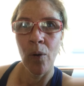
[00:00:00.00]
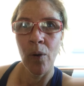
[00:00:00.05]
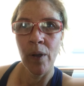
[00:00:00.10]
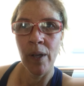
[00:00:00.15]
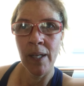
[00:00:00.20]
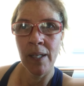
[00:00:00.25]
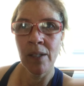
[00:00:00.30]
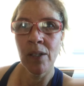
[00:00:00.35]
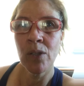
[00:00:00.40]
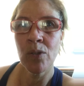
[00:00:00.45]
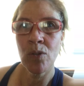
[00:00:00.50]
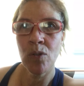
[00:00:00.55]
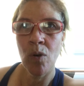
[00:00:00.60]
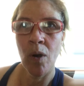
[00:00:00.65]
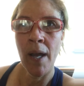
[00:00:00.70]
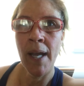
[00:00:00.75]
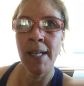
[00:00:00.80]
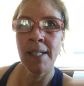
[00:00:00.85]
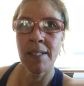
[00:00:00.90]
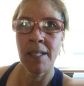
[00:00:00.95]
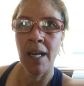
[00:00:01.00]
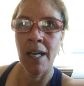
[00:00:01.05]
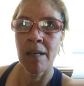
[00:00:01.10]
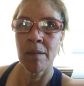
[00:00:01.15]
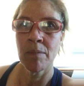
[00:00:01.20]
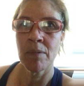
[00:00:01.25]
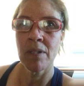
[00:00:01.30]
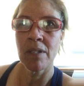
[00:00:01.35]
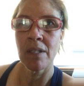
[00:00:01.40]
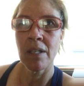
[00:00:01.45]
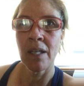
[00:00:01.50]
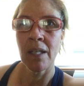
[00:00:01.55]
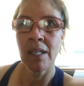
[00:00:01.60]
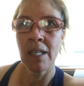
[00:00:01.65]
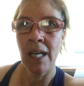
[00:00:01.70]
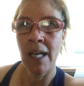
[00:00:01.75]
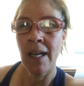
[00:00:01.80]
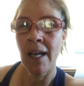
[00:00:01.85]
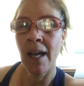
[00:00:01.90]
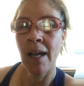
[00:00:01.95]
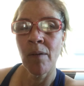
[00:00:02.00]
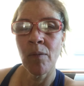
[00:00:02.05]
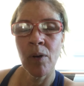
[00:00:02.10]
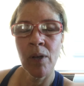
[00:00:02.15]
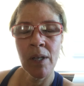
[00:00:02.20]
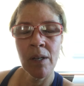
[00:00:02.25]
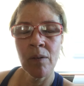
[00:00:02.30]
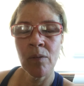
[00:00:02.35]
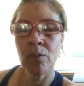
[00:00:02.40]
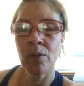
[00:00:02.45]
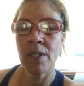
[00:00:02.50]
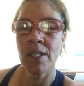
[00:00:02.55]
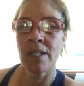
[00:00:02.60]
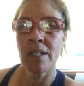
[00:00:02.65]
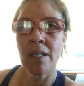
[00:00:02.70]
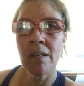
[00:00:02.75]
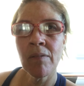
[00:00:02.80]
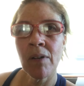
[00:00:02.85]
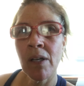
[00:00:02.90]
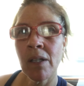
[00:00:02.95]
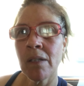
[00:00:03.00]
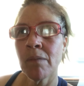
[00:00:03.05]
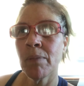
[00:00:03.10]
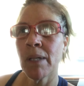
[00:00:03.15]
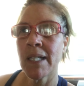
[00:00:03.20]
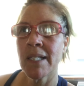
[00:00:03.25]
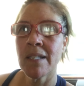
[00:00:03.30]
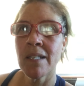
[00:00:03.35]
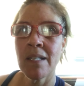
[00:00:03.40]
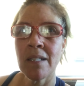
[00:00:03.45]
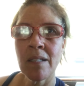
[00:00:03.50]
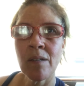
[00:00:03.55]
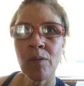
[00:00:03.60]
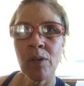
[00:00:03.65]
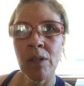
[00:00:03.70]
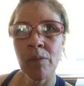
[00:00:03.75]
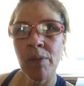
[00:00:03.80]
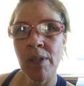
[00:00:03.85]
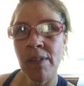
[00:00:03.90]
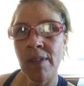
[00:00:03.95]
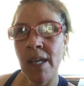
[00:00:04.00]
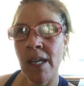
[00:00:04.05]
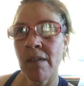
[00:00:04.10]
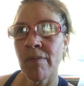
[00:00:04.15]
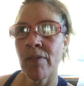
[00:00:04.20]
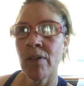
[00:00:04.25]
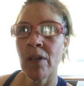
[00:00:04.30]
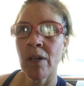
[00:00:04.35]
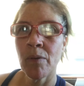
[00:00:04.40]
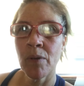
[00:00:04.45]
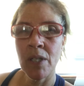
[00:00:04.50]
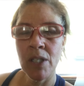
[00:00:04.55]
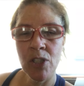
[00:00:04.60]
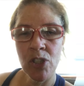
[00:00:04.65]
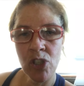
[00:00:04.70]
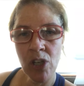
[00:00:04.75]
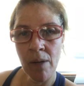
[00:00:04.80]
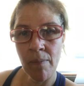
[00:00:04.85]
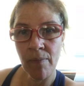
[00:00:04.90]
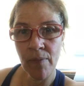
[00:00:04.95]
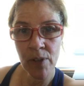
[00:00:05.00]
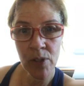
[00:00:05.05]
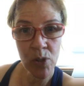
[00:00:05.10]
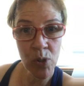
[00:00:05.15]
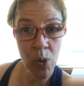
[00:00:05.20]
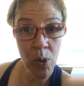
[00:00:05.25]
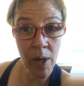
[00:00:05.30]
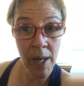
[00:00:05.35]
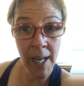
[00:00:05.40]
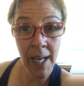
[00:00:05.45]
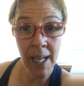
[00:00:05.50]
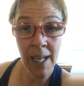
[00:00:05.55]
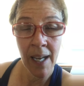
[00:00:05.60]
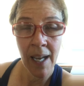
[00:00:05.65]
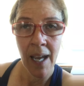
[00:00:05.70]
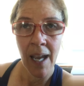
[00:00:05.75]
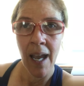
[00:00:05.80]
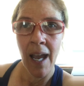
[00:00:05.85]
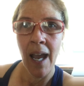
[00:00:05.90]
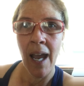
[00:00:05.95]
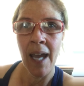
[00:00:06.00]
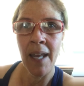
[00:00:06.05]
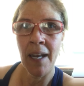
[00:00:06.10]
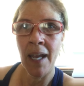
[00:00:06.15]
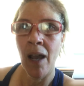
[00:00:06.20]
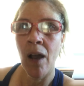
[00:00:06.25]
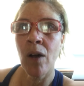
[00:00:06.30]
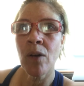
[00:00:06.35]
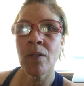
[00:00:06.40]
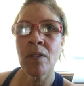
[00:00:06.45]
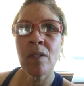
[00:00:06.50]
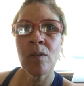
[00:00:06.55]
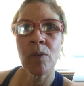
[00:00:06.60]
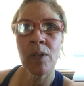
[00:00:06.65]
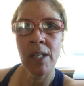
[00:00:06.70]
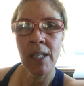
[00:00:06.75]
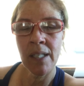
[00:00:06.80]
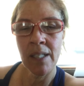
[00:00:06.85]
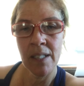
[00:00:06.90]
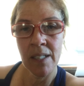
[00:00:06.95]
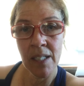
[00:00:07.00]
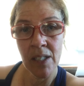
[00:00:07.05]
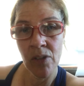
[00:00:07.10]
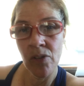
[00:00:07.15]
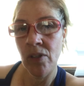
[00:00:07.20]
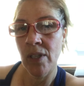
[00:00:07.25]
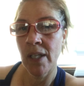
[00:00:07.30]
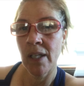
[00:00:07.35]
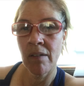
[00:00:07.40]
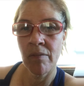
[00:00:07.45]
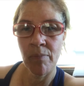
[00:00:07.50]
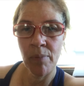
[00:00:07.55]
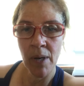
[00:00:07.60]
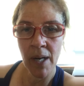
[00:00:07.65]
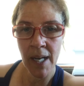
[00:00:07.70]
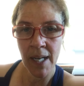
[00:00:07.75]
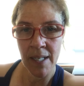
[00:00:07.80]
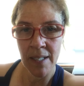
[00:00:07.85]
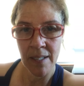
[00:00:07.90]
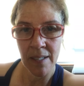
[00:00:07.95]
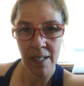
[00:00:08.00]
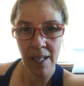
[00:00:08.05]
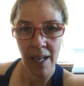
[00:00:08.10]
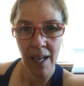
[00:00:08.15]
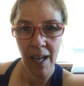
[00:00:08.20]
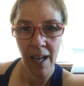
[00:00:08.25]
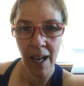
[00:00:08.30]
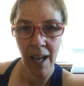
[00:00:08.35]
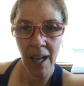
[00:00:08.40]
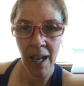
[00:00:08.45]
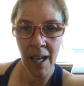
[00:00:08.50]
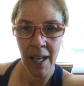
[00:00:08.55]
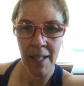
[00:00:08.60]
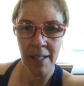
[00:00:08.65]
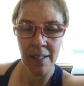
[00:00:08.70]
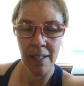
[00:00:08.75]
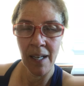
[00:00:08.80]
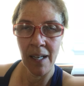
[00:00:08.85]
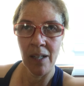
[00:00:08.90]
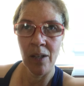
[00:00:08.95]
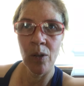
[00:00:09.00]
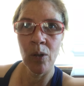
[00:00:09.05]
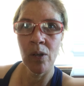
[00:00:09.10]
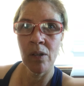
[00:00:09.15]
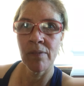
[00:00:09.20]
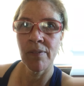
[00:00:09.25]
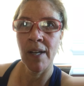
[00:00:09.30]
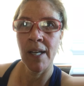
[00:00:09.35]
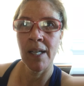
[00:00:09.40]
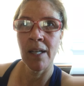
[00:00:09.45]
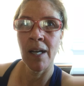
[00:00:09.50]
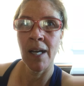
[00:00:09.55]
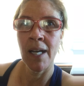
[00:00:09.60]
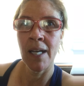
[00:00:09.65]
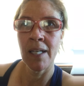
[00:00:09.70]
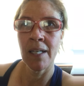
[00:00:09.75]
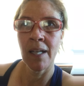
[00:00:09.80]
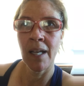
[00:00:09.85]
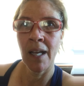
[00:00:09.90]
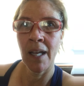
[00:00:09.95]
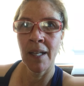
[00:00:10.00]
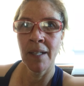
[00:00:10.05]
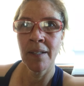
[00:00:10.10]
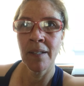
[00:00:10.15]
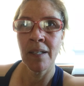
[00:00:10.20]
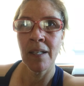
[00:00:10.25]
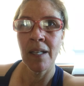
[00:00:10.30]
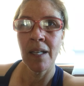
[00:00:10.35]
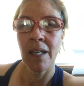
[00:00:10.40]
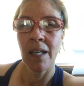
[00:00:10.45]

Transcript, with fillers: in those quiet times, yeah, I want to receive all the blessings. I want to be thankful. I want to jump for joy. And I also want to continue to give praise and, and glorify God and,